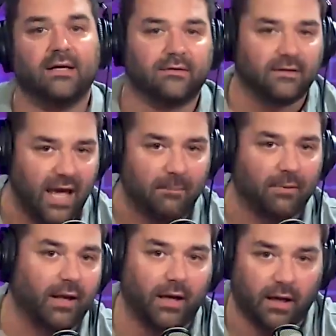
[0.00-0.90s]
Today I'm
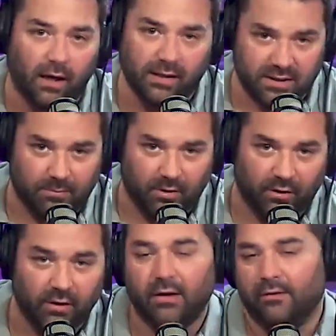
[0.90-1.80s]
bringing a
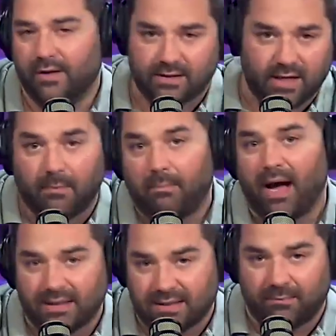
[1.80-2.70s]
customer that's going to
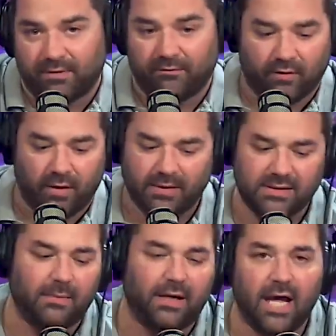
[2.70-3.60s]
buy something from us.
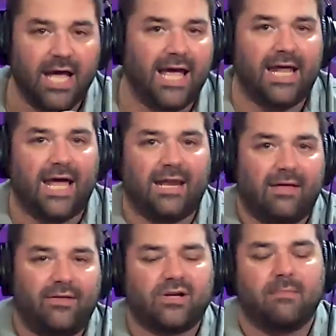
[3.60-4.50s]
I mean,
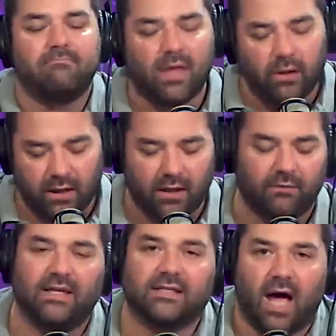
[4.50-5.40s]
and there's a million of
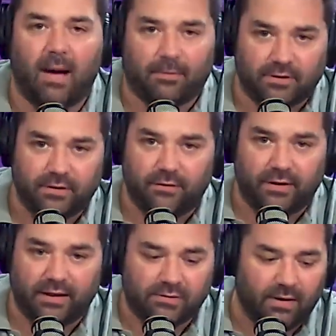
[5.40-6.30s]
these
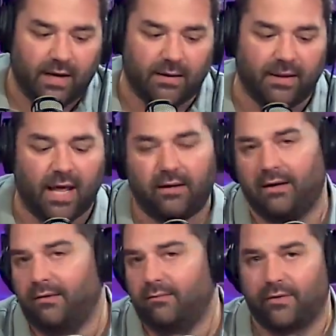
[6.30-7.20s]
opportunities, right? I mean,
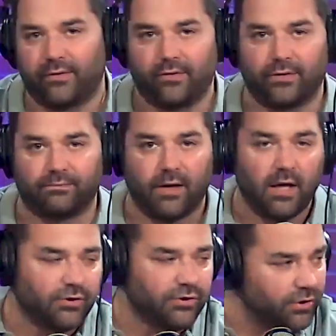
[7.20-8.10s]
whether you're a
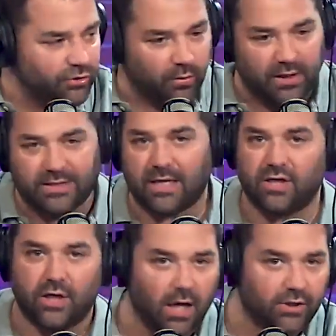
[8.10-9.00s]
church
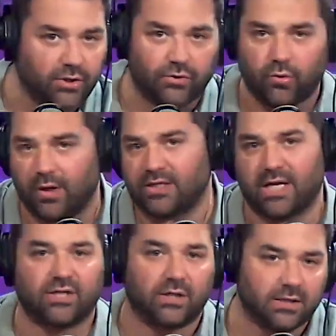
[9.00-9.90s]
organization, non-church
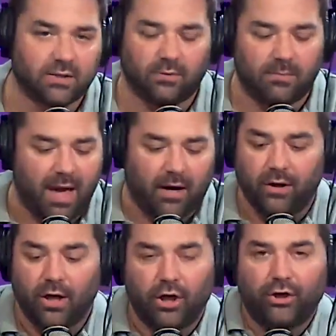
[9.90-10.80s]
organization, it doesn't really matter.
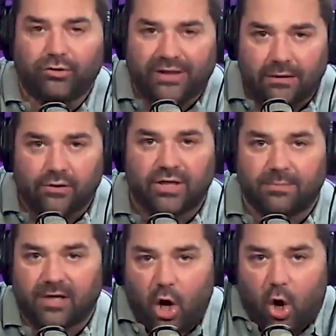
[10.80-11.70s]
Your
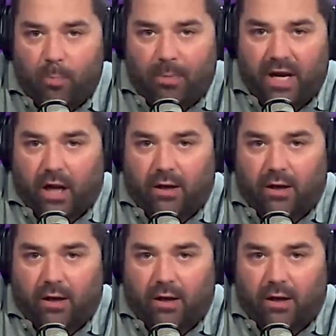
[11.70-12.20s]
dealership's opening.